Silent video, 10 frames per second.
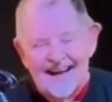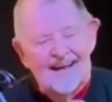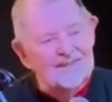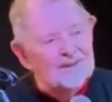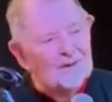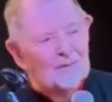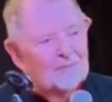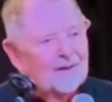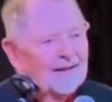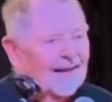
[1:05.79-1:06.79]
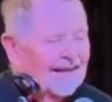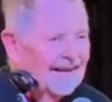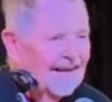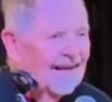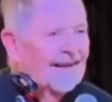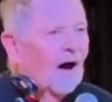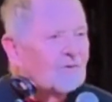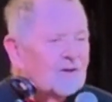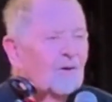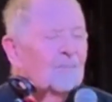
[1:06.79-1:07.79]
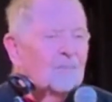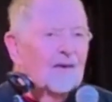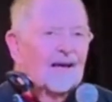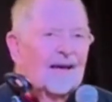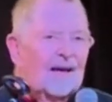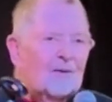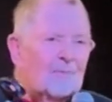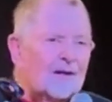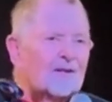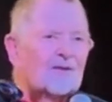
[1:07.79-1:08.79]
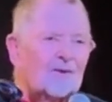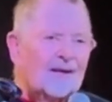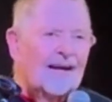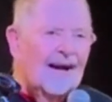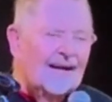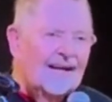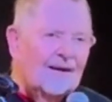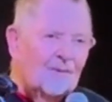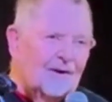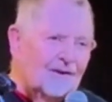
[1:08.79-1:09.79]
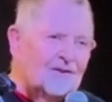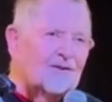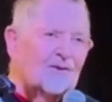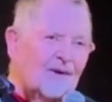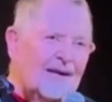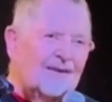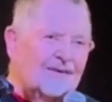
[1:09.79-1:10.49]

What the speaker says: And so it would be like, and also he would pick a tree out and it would look straight